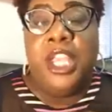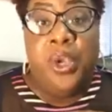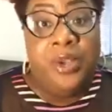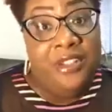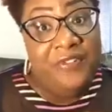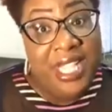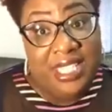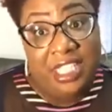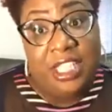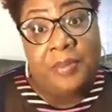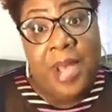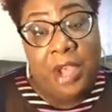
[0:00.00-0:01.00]
your events is
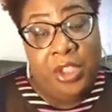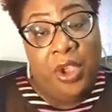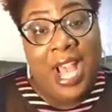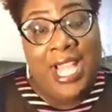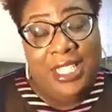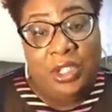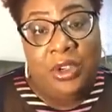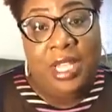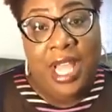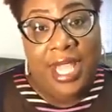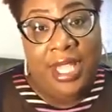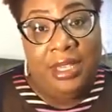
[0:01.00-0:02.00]
about your ideal
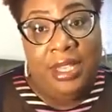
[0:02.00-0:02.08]
client.